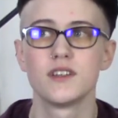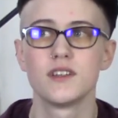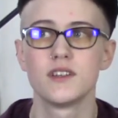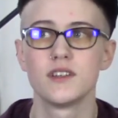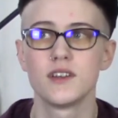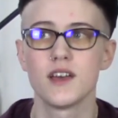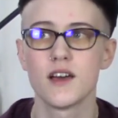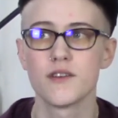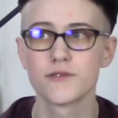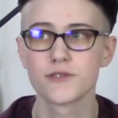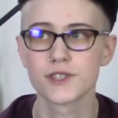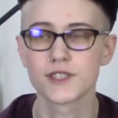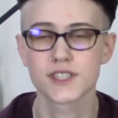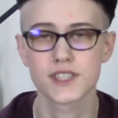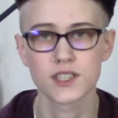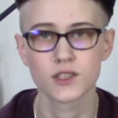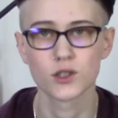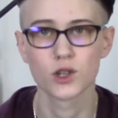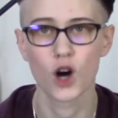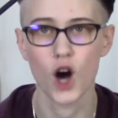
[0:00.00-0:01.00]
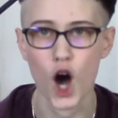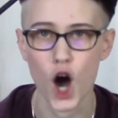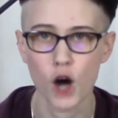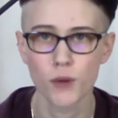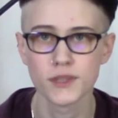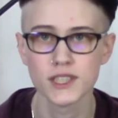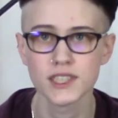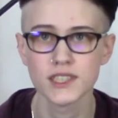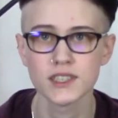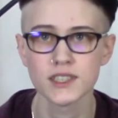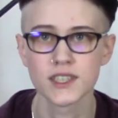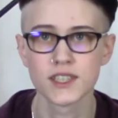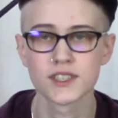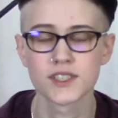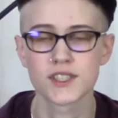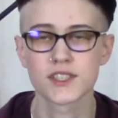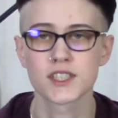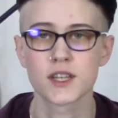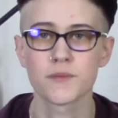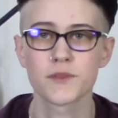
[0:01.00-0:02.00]
every single hobby into
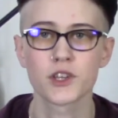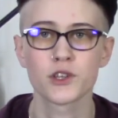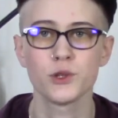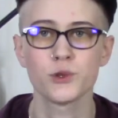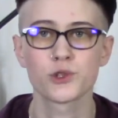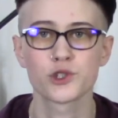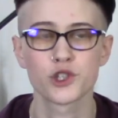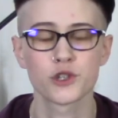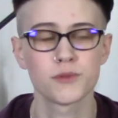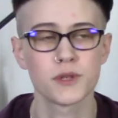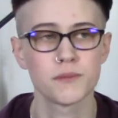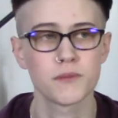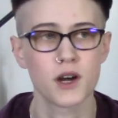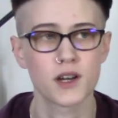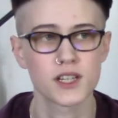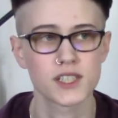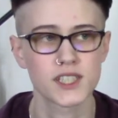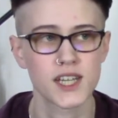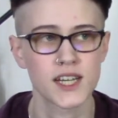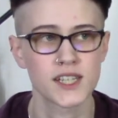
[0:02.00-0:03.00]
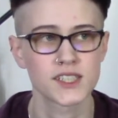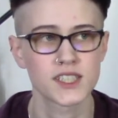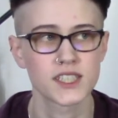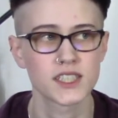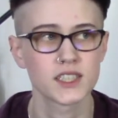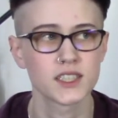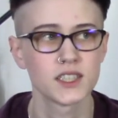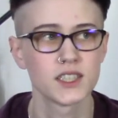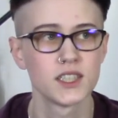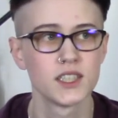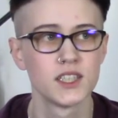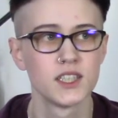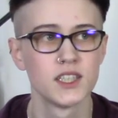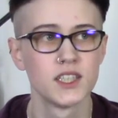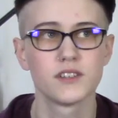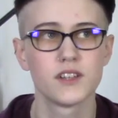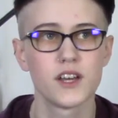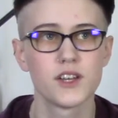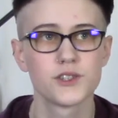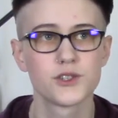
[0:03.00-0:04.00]
something you should be monetizing.
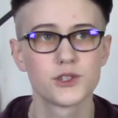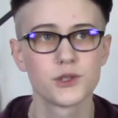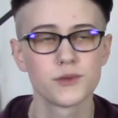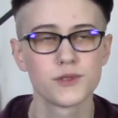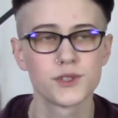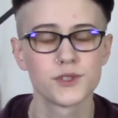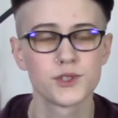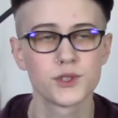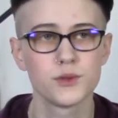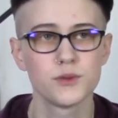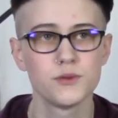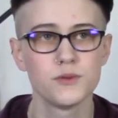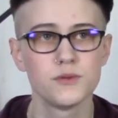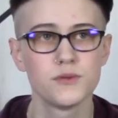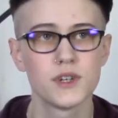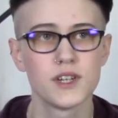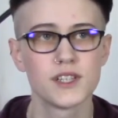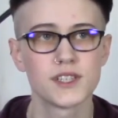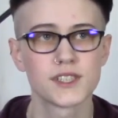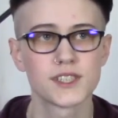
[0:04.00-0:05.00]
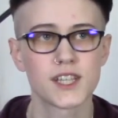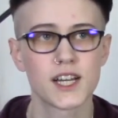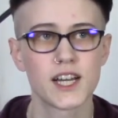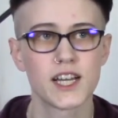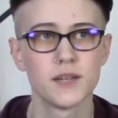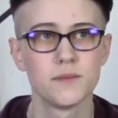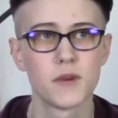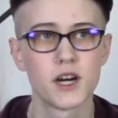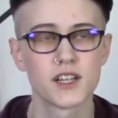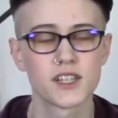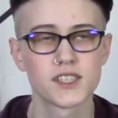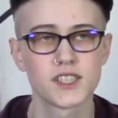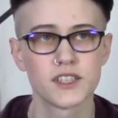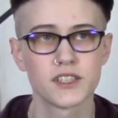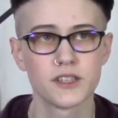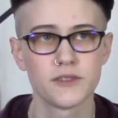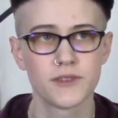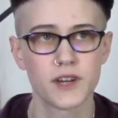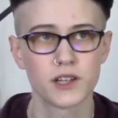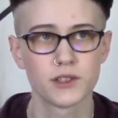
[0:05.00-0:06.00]
As soon as you assign monetary
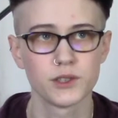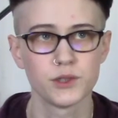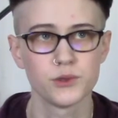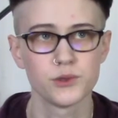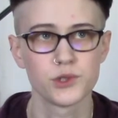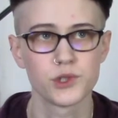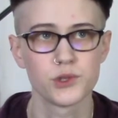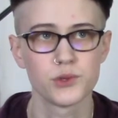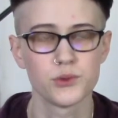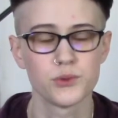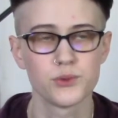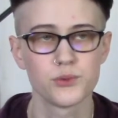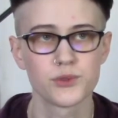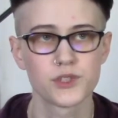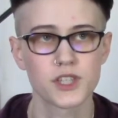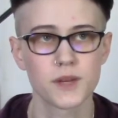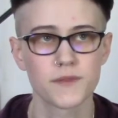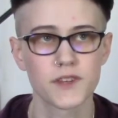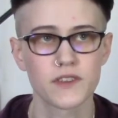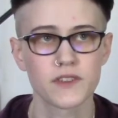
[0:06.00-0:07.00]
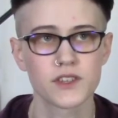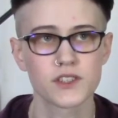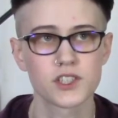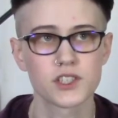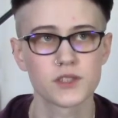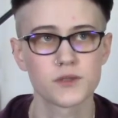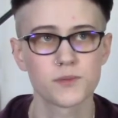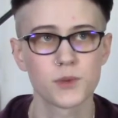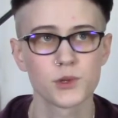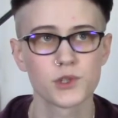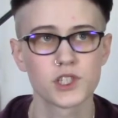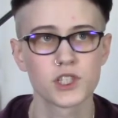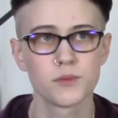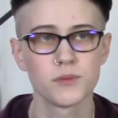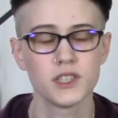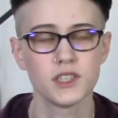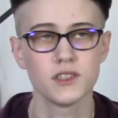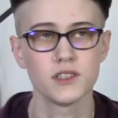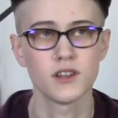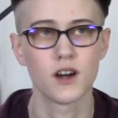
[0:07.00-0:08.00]
value to something that's supposed to
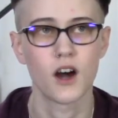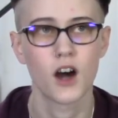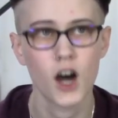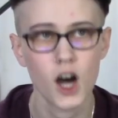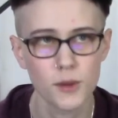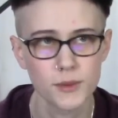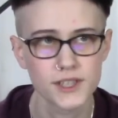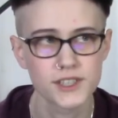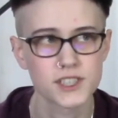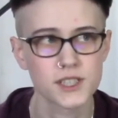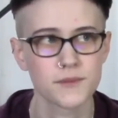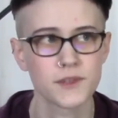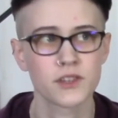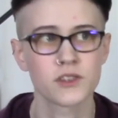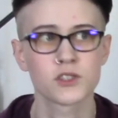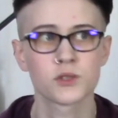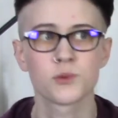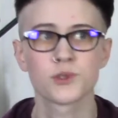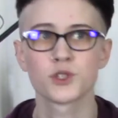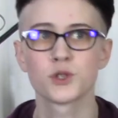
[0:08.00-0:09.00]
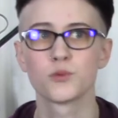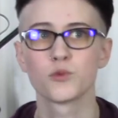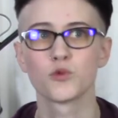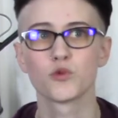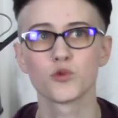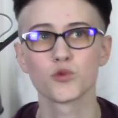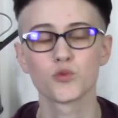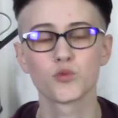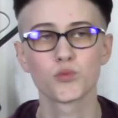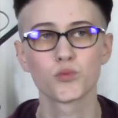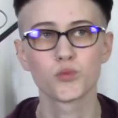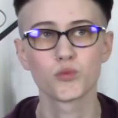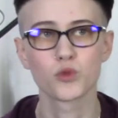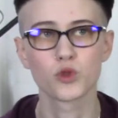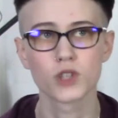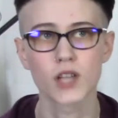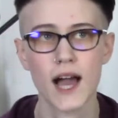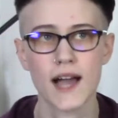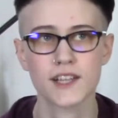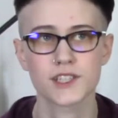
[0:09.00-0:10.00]
be a hobby, something that's supposed to
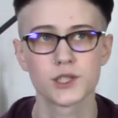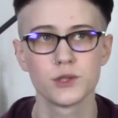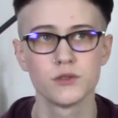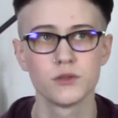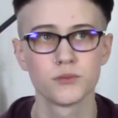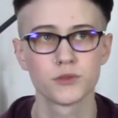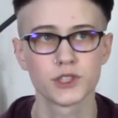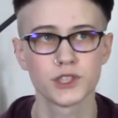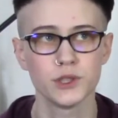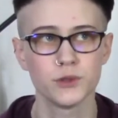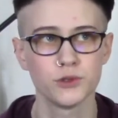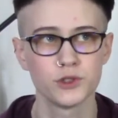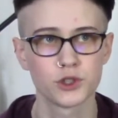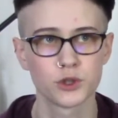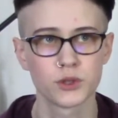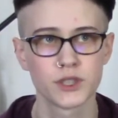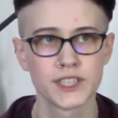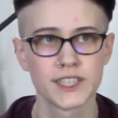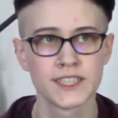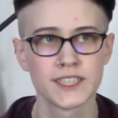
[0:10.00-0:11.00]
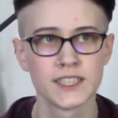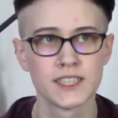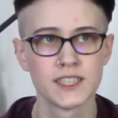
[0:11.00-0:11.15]
relax you and bring you joy,